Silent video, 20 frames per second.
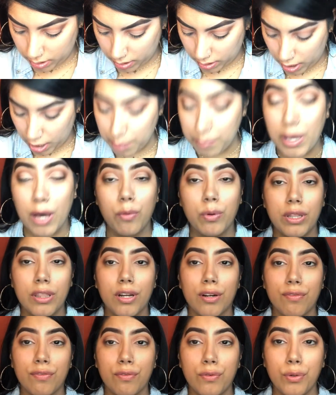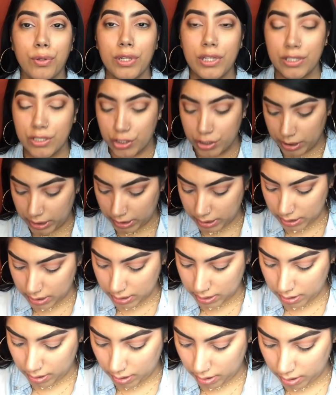came out with their
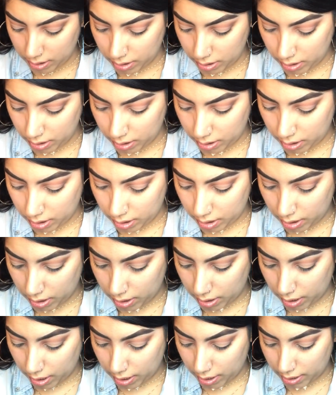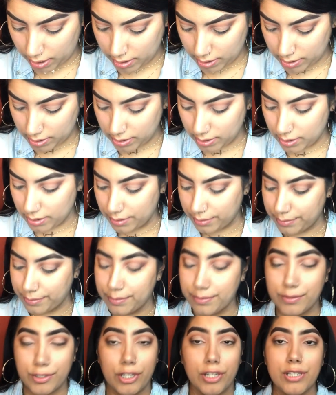foolishness, and
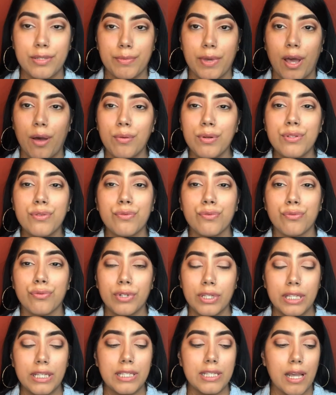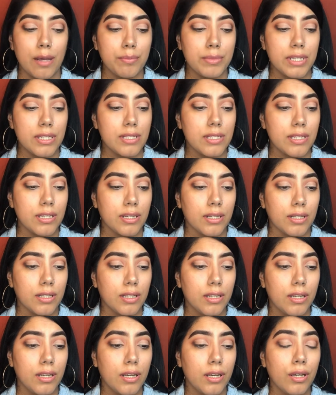trust me, I was really tempted
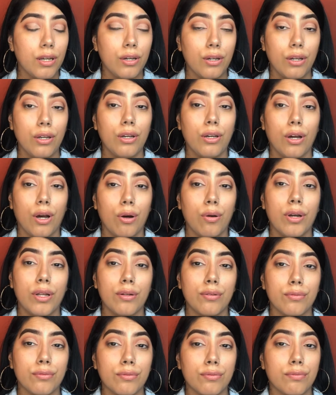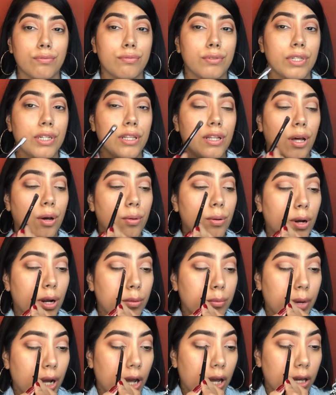to go and reload
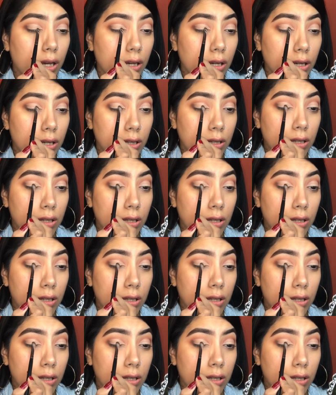on my